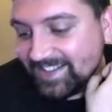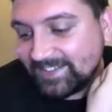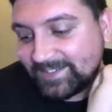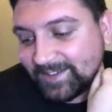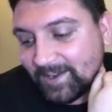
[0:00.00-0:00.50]

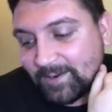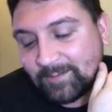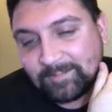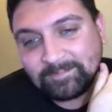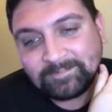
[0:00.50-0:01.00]

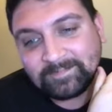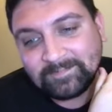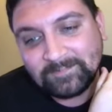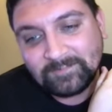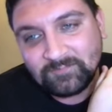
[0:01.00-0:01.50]
So,
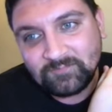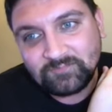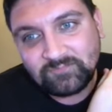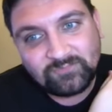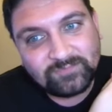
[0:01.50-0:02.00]

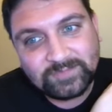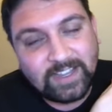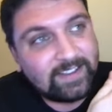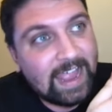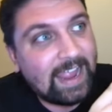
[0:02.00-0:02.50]

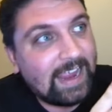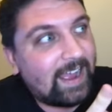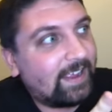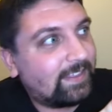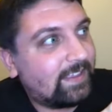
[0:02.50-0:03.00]
because I yeah,
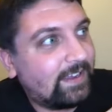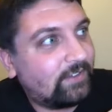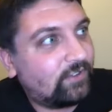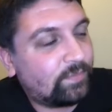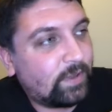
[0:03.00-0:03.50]
I think
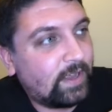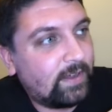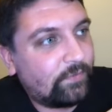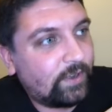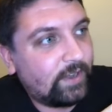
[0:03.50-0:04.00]
he's just
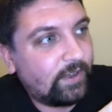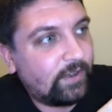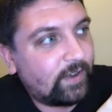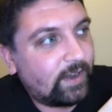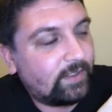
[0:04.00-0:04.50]
played every
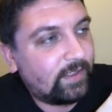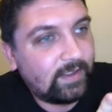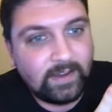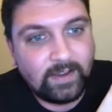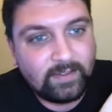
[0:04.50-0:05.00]
year. I,
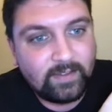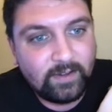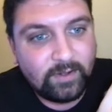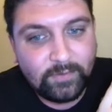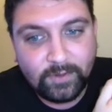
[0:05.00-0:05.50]
he has the
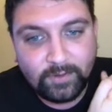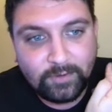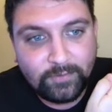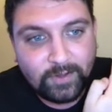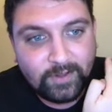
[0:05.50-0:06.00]
year of,
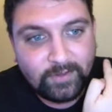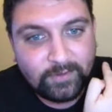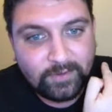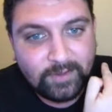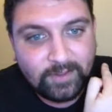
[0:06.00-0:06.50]
of uh,
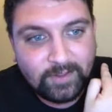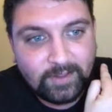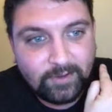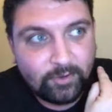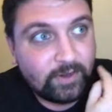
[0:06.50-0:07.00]

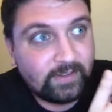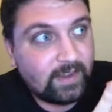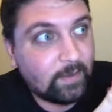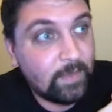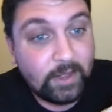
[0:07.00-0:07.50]
or he could
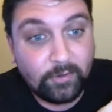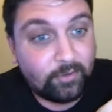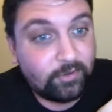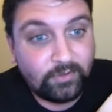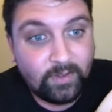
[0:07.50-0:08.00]
take a
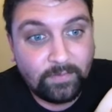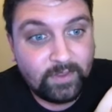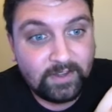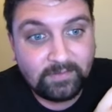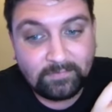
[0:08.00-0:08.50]
medical or
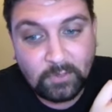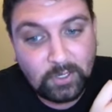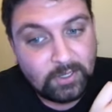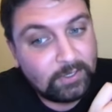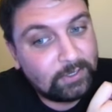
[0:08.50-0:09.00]
something.
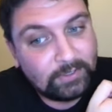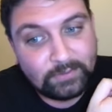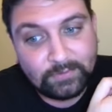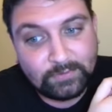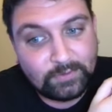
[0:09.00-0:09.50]
Yeah,
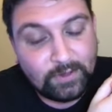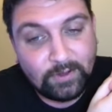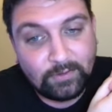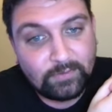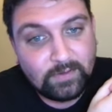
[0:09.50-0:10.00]
earlier today, um,